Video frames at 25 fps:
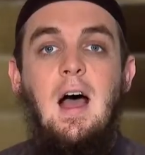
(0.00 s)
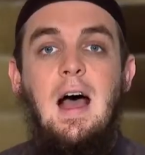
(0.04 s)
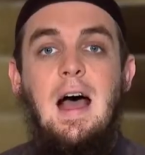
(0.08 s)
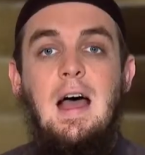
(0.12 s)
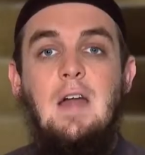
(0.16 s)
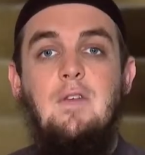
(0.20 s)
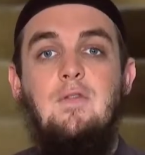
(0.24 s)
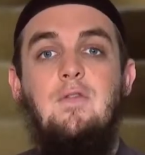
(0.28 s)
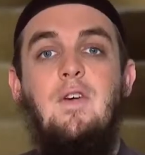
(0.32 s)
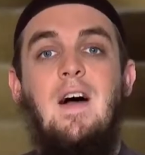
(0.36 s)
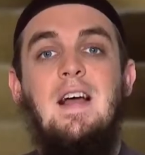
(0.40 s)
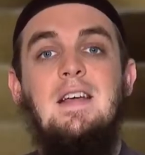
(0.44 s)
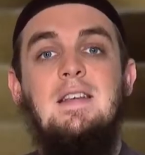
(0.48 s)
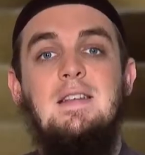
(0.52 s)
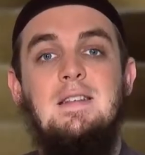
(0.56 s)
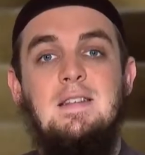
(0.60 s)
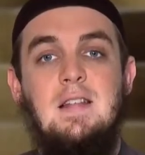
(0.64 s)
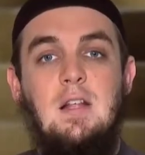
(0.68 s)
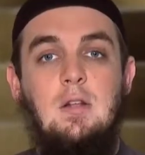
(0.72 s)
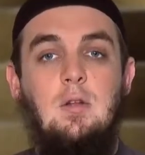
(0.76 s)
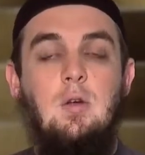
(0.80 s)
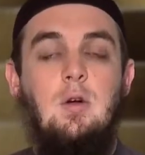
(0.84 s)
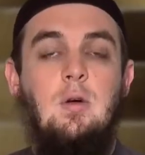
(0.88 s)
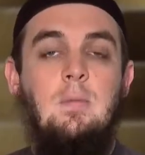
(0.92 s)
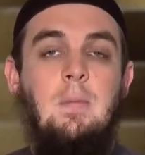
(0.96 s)
advice
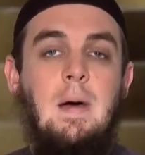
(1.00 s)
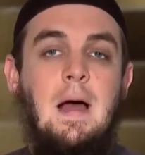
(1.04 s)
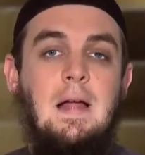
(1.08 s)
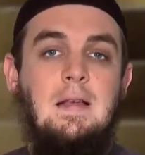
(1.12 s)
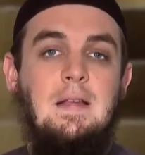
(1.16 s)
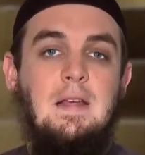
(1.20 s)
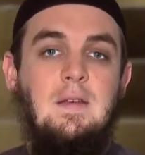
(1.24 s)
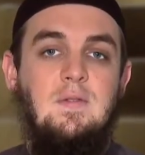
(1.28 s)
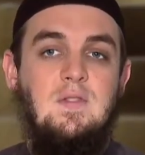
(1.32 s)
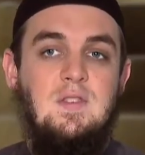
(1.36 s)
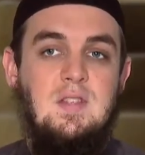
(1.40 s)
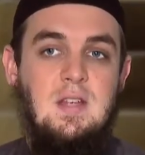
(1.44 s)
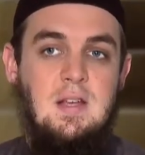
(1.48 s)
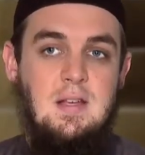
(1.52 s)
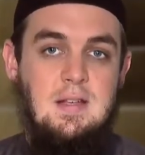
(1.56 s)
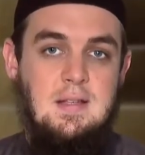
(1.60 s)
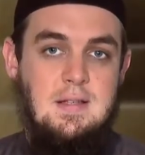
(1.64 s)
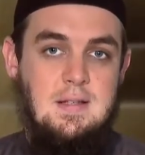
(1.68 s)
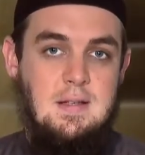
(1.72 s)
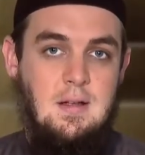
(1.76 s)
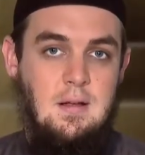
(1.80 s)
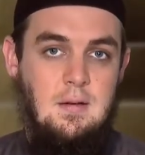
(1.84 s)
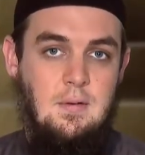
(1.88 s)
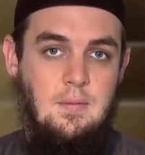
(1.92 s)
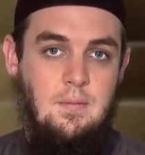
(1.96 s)
that Luqman gives to his
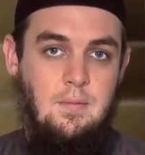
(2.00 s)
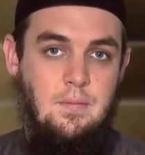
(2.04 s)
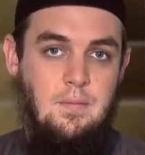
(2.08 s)
son.